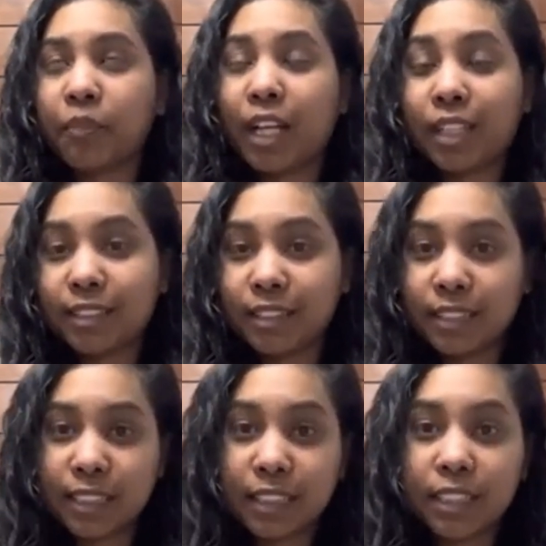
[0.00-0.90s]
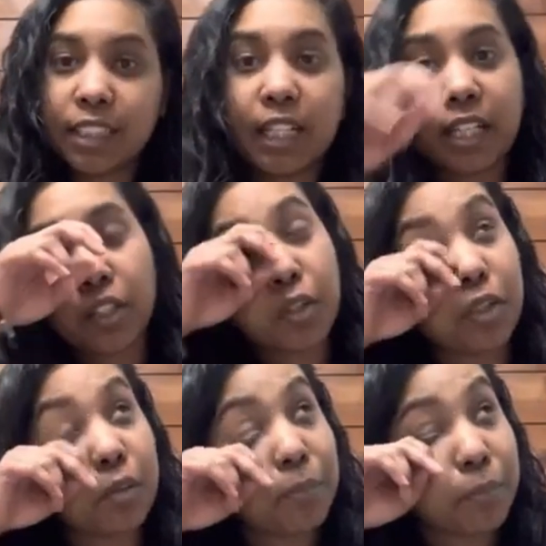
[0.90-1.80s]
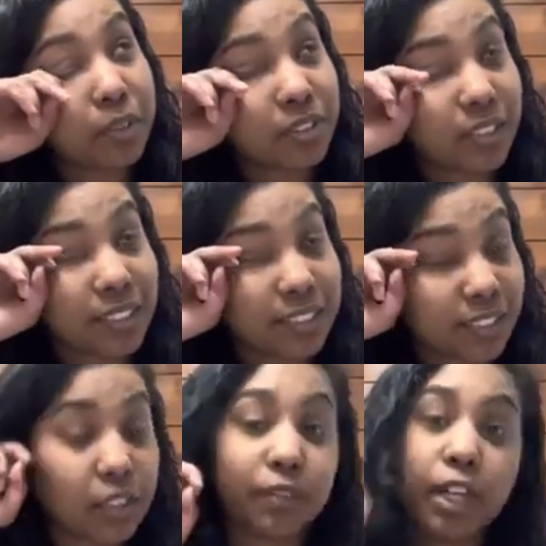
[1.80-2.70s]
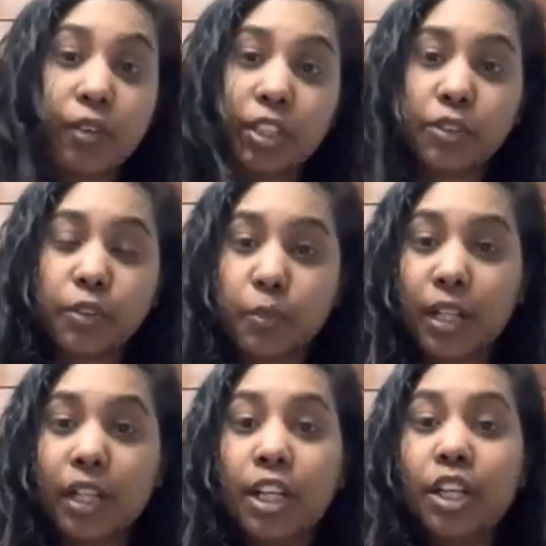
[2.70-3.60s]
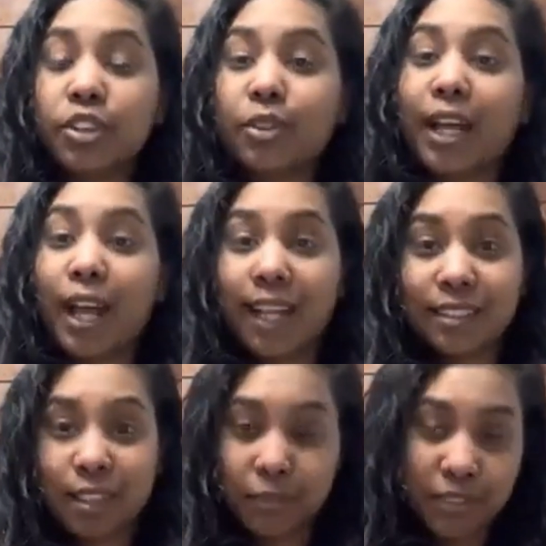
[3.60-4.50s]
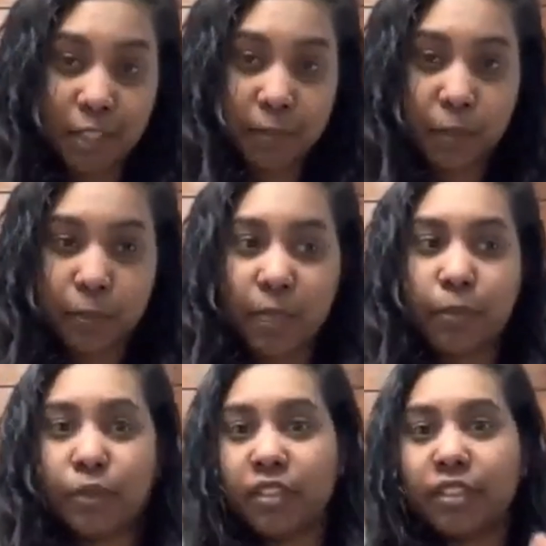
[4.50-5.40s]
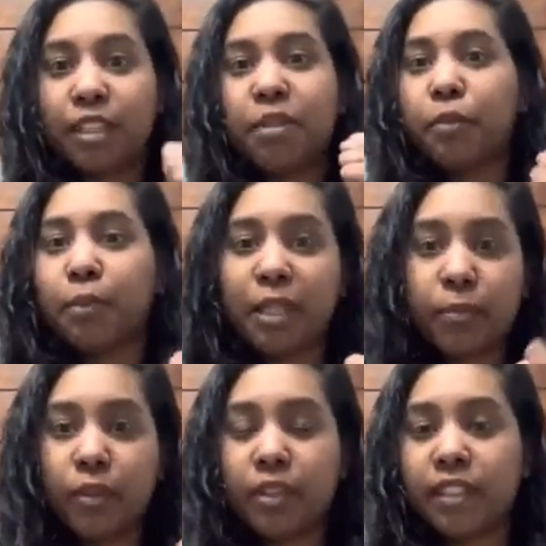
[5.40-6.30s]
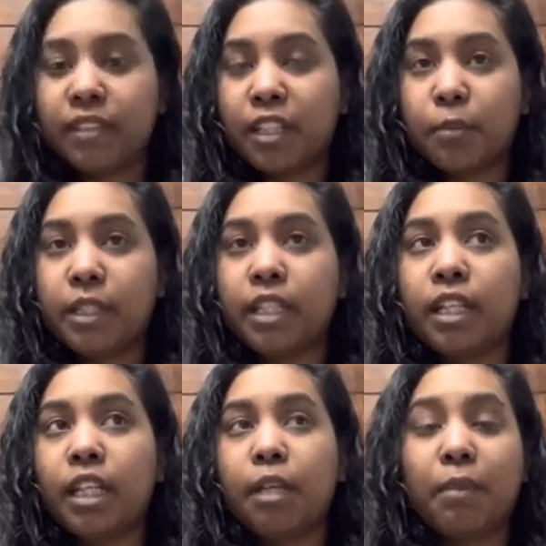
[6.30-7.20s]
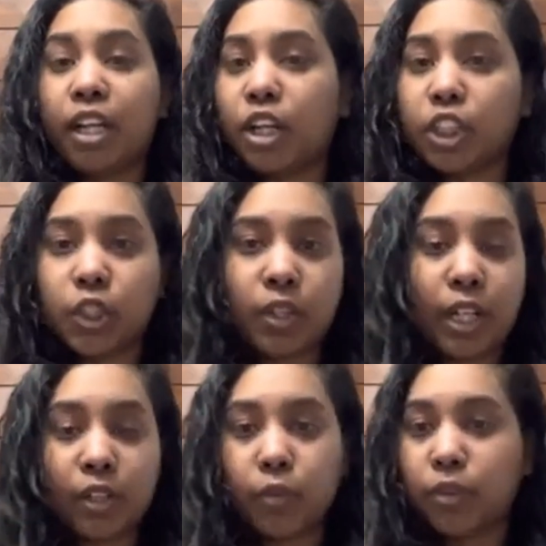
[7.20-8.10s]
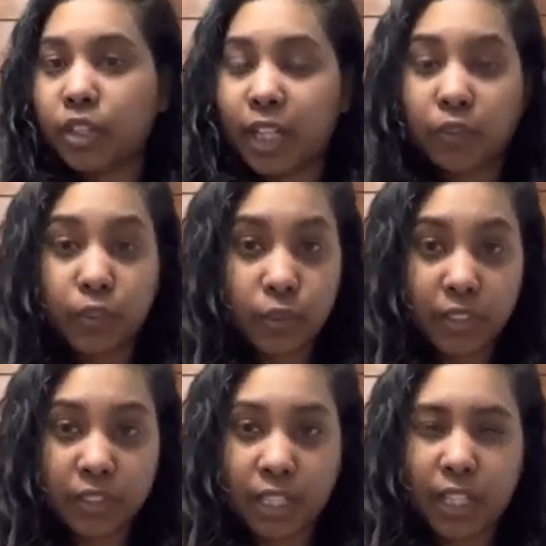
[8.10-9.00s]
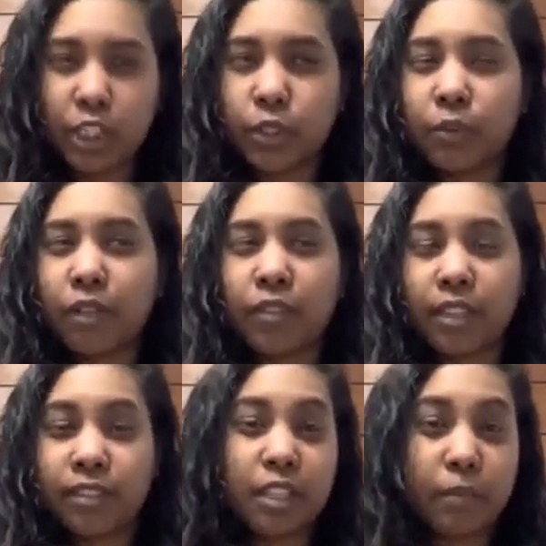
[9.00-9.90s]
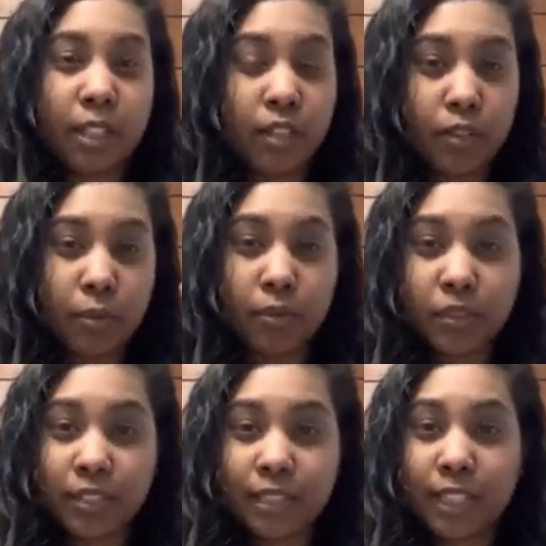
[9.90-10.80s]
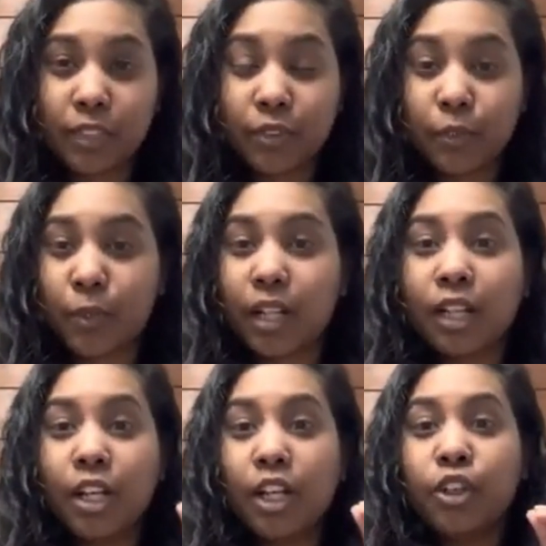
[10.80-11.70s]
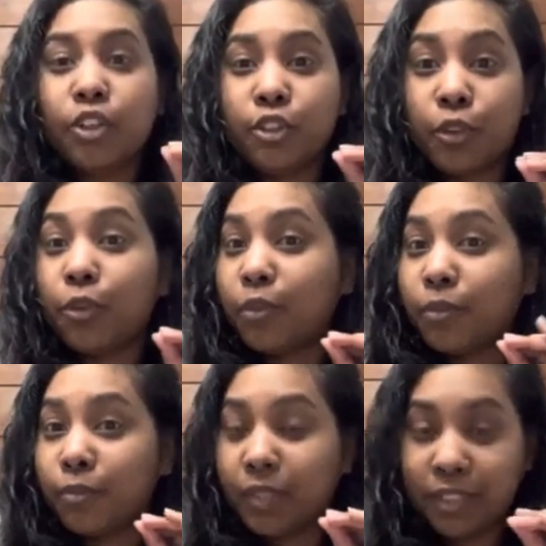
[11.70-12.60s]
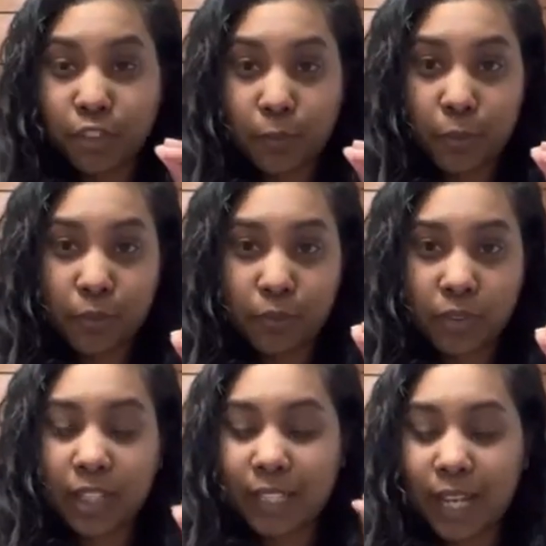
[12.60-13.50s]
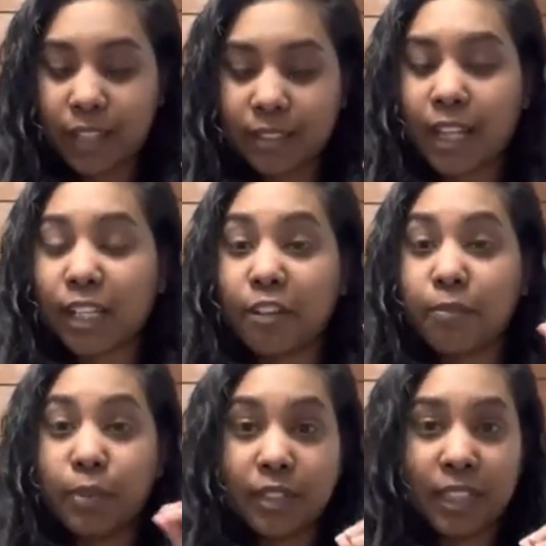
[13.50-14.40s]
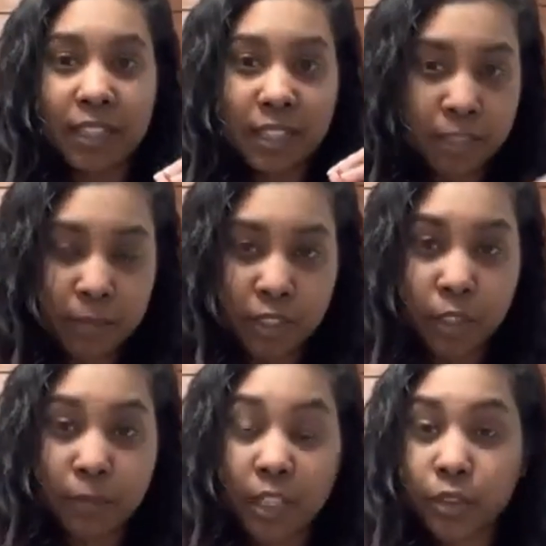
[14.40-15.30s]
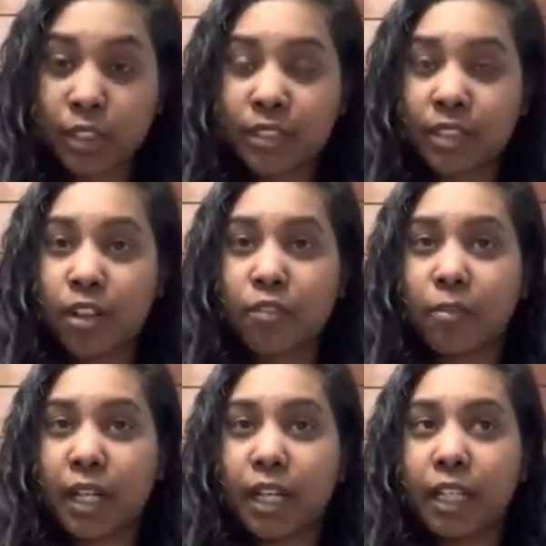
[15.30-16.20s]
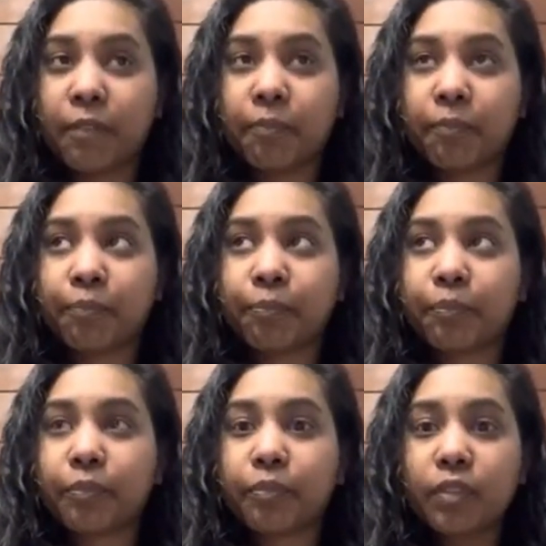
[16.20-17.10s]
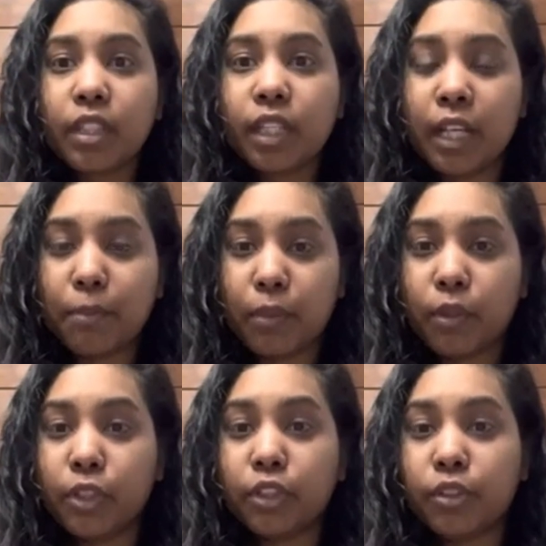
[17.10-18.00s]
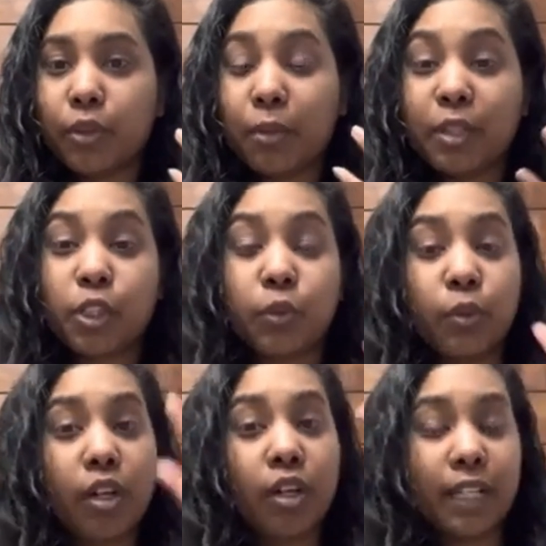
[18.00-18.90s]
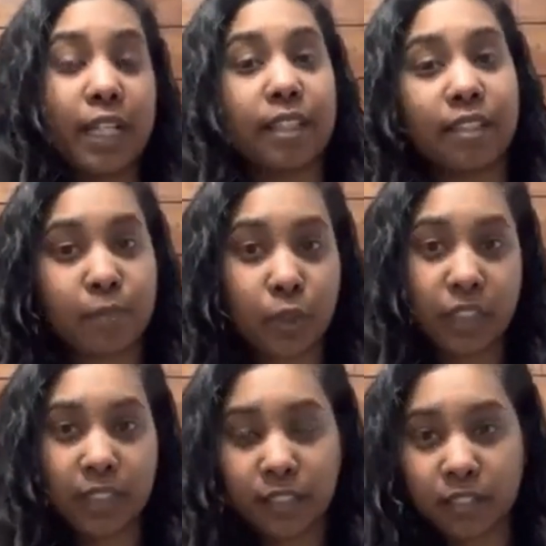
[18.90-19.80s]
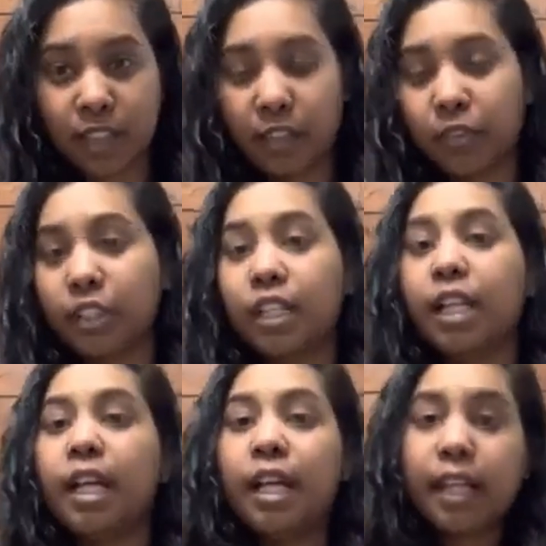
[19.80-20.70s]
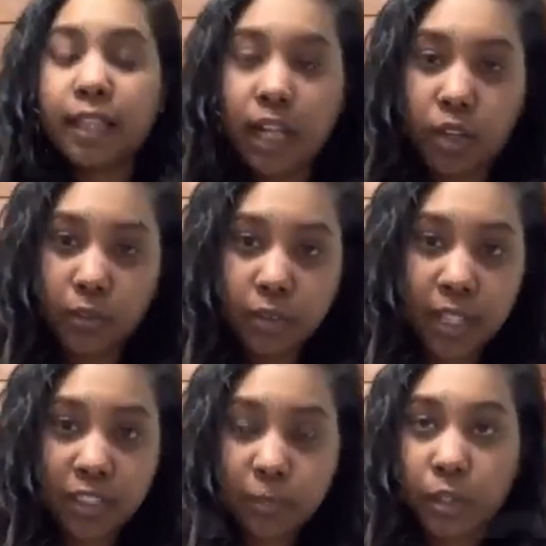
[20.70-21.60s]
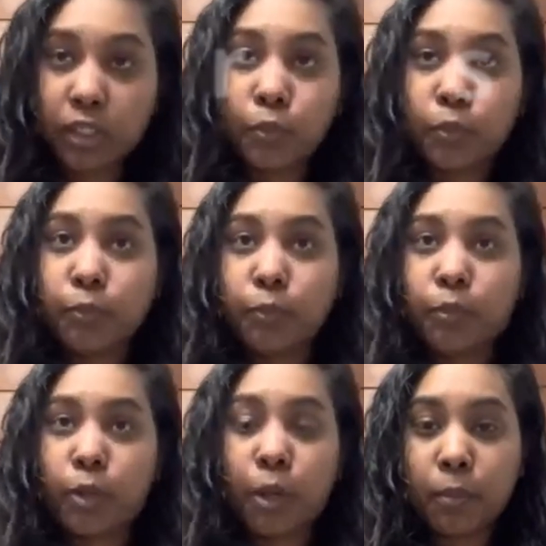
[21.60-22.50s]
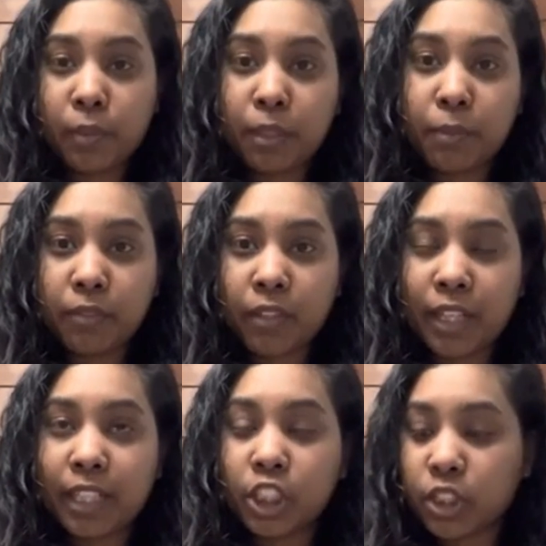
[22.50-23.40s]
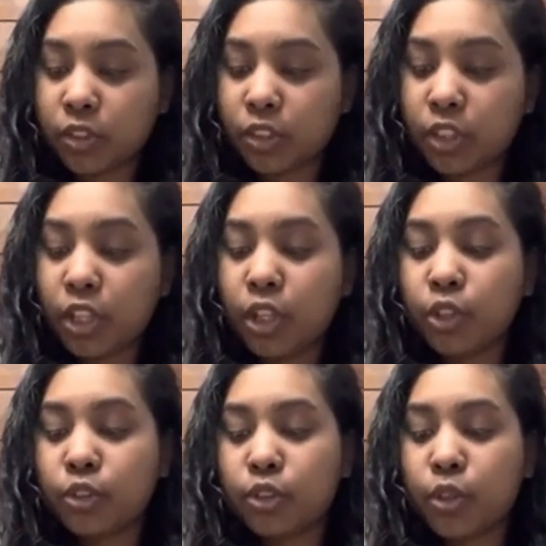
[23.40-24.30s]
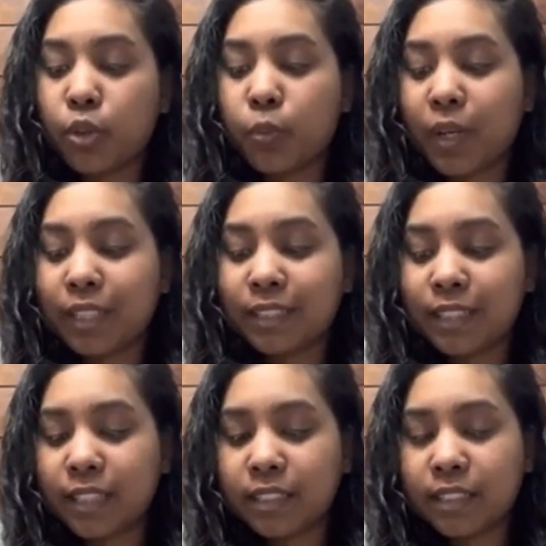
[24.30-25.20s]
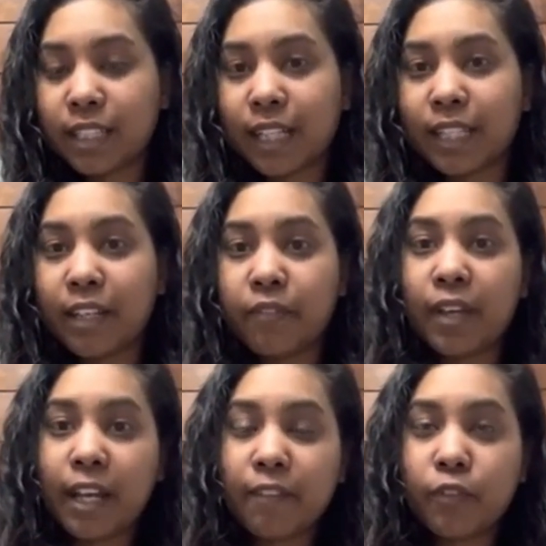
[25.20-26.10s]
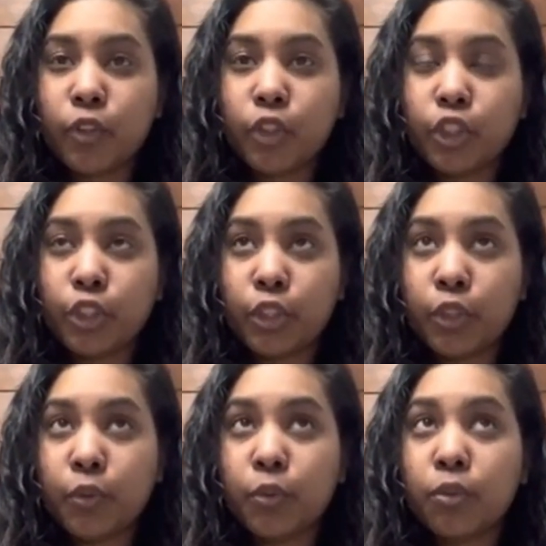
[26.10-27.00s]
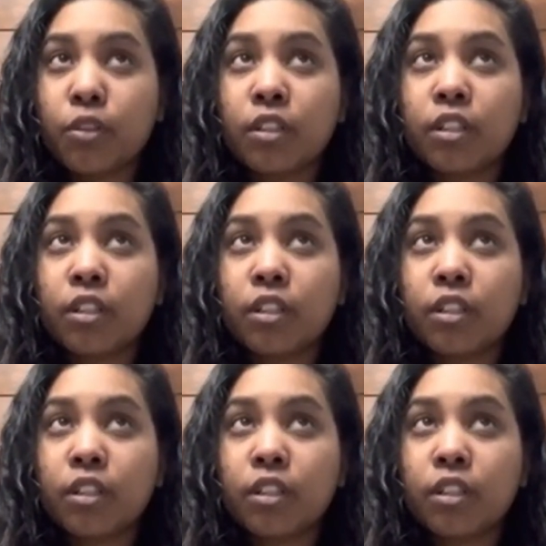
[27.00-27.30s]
assistant and the personal assistant of the director as well. So I asked them to send me the paper. So they sent me the paper, they sent me my contract, all the kind of duties that I do. I think they sent me a reference letter as well. So this is proof, and they have that. I've put the email address of my employer, so I made sure in this part it is covered. Now, next part would probably be financial. So what it says is that if ever you